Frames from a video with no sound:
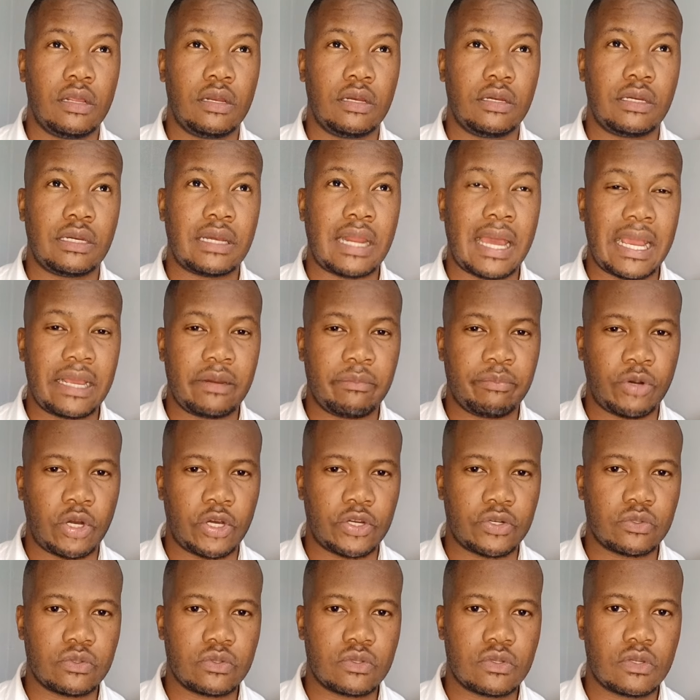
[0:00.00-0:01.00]
9
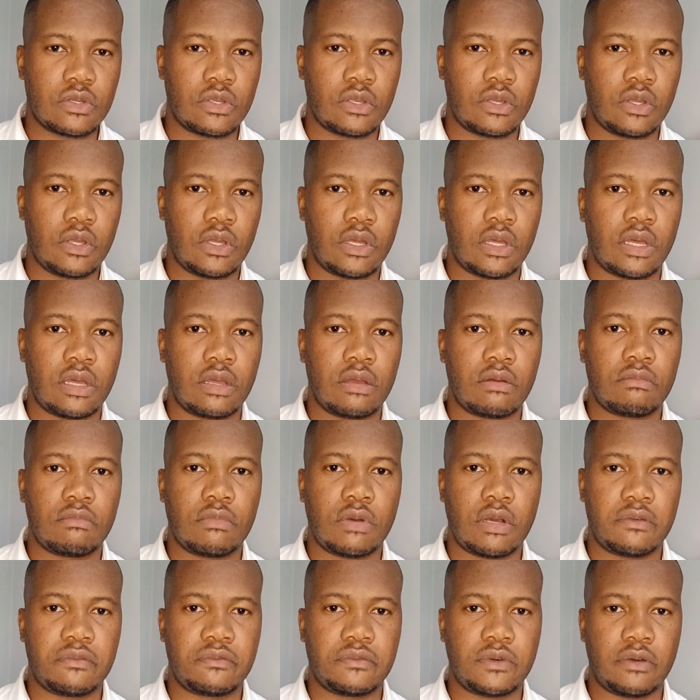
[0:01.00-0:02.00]
bottles
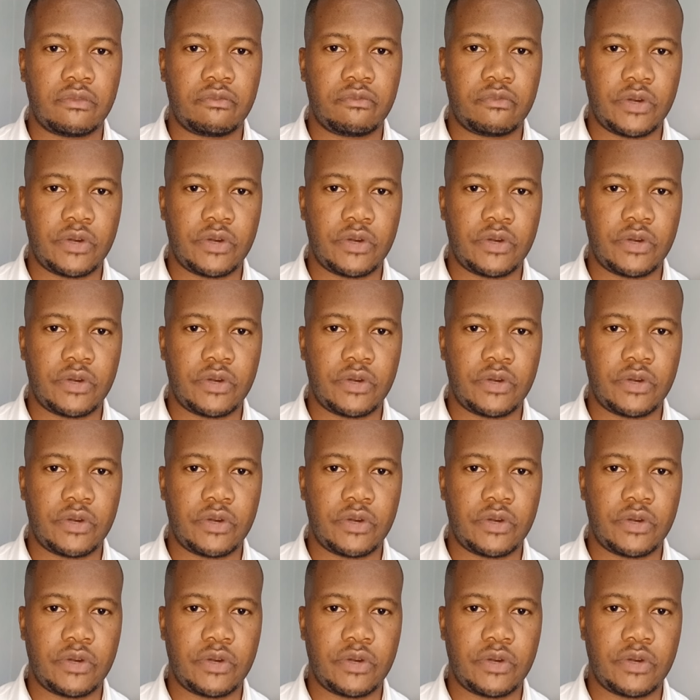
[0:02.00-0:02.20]
of